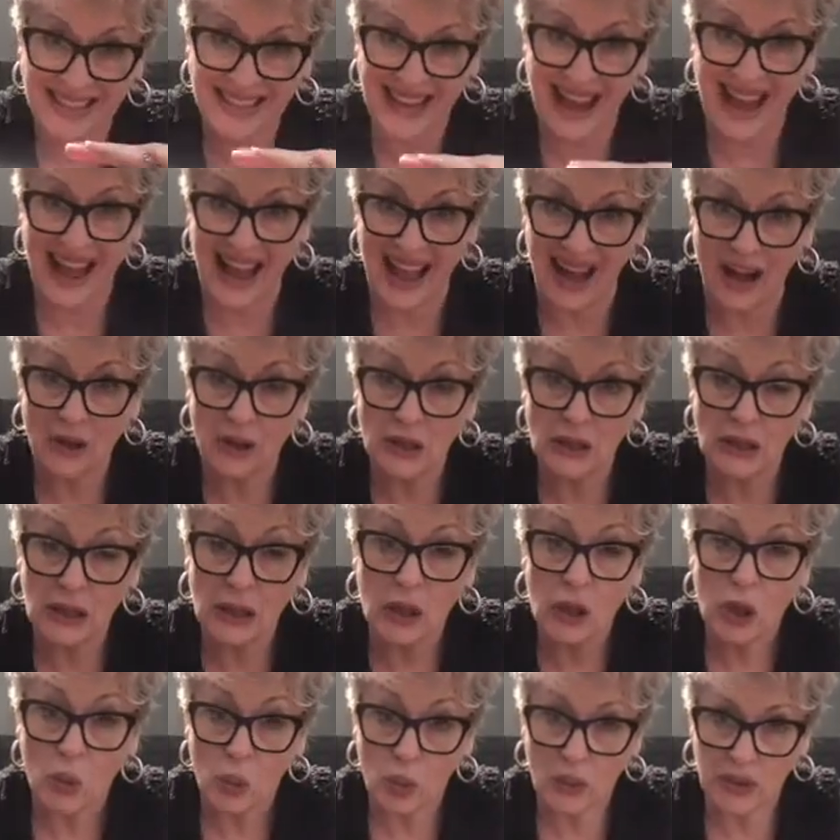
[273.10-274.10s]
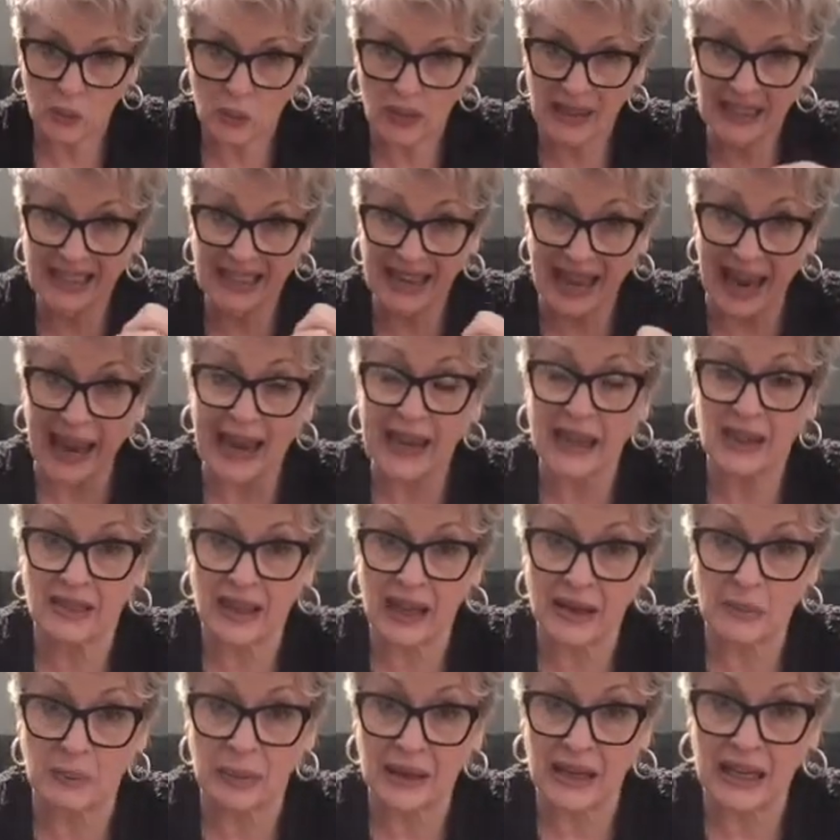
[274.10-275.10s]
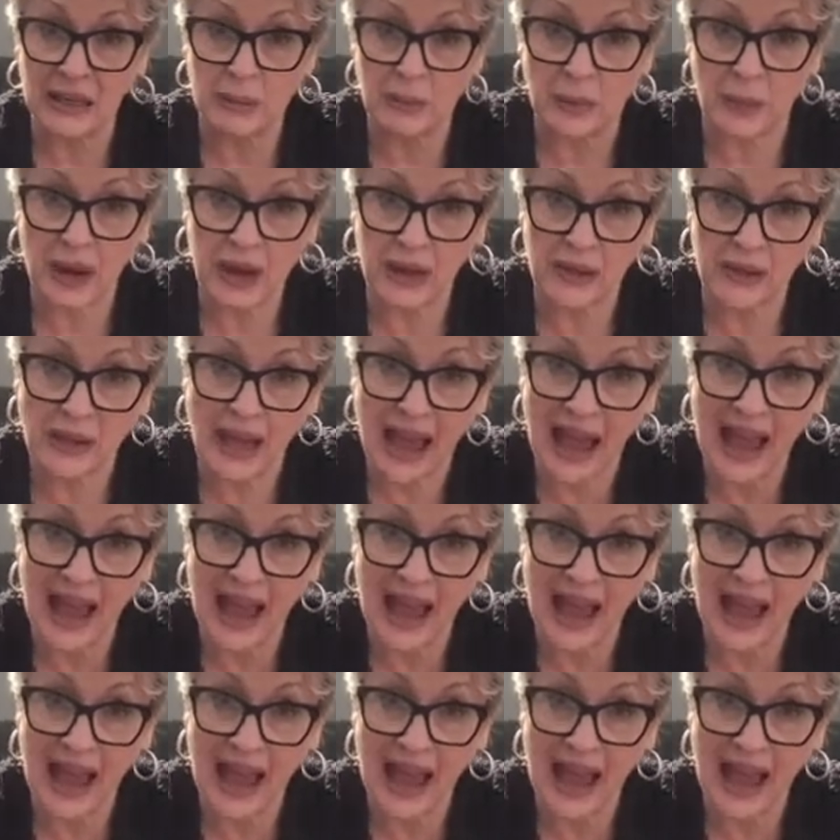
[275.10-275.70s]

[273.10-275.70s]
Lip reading: down when we take that belly breath,